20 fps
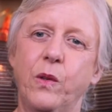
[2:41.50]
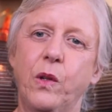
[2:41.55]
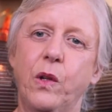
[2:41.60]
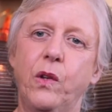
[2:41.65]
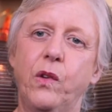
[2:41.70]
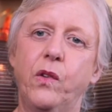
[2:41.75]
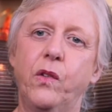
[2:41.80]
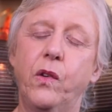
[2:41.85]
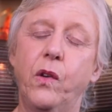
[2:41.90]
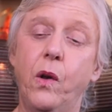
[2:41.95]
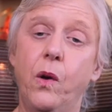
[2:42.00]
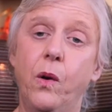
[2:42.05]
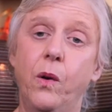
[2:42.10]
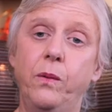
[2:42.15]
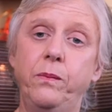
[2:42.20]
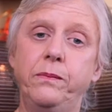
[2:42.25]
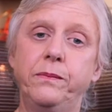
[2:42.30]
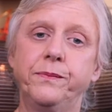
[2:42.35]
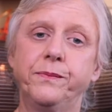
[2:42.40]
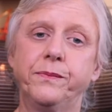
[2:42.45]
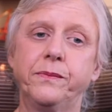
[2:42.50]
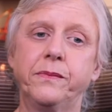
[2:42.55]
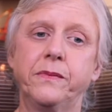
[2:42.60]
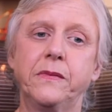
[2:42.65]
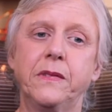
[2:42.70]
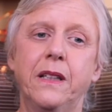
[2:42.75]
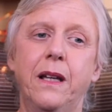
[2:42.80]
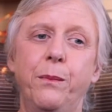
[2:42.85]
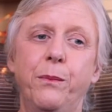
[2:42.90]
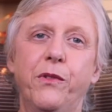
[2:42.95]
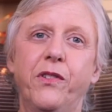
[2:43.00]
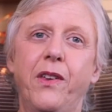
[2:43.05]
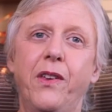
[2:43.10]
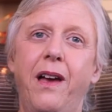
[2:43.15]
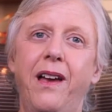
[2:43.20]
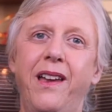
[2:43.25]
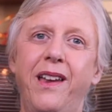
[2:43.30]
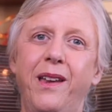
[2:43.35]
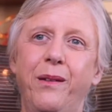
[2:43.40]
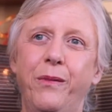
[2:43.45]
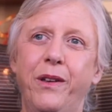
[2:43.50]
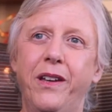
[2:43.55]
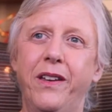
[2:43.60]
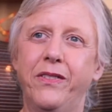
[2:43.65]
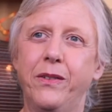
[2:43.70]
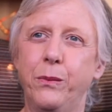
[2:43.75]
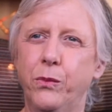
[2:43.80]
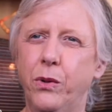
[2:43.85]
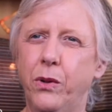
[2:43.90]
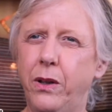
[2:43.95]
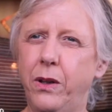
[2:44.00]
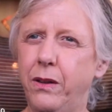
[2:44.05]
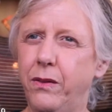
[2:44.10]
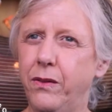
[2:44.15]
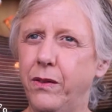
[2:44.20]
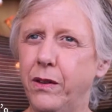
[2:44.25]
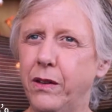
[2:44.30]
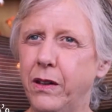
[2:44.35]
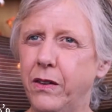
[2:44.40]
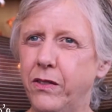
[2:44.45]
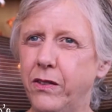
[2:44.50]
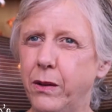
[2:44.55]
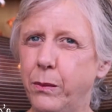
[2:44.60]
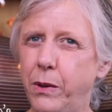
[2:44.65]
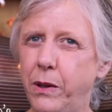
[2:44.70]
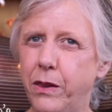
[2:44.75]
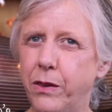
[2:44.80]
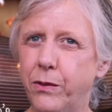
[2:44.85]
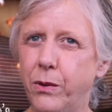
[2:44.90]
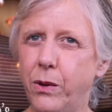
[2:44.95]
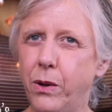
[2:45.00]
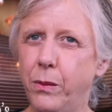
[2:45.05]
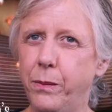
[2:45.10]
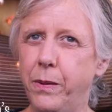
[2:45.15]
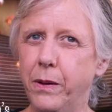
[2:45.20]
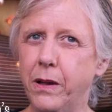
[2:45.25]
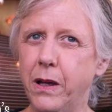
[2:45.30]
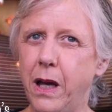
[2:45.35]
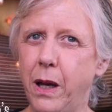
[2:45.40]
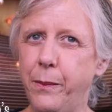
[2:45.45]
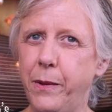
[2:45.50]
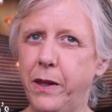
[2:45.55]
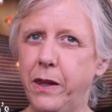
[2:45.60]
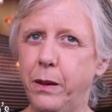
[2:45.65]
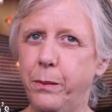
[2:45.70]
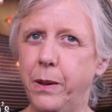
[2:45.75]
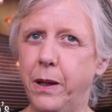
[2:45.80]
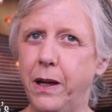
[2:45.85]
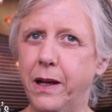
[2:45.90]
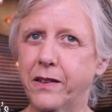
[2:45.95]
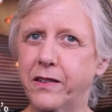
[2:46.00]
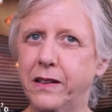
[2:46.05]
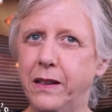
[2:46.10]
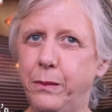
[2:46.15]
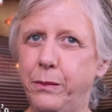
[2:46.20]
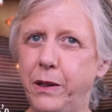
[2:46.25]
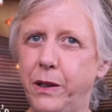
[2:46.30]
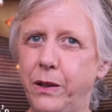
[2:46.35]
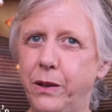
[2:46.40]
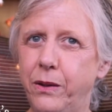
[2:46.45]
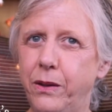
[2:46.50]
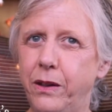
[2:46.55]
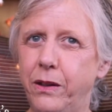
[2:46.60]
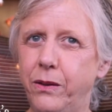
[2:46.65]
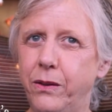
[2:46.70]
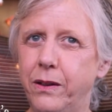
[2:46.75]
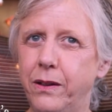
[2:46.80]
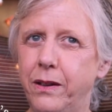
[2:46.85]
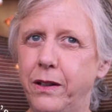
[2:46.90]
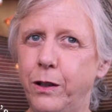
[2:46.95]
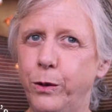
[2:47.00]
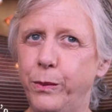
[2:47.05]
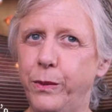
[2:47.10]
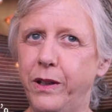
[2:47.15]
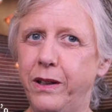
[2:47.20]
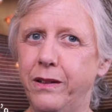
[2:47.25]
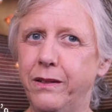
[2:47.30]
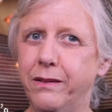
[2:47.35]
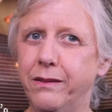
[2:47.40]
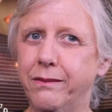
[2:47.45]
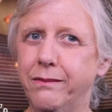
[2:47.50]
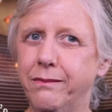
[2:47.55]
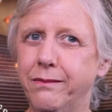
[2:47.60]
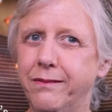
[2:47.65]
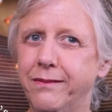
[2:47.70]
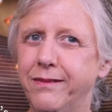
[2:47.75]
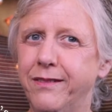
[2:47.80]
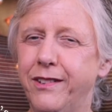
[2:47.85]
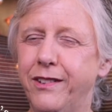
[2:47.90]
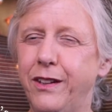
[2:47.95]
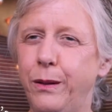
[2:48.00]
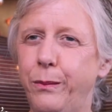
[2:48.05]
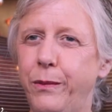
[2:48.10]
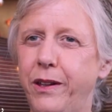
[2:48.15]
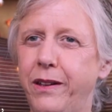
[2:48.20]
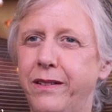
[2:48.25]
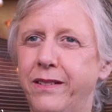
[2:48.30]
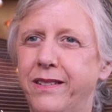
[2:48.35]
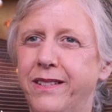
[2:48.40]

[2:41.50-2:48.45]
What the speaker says: so I'm sighing because I'm trying to. Can somebody throw a comment in the box and let me know that you can hear me, see me?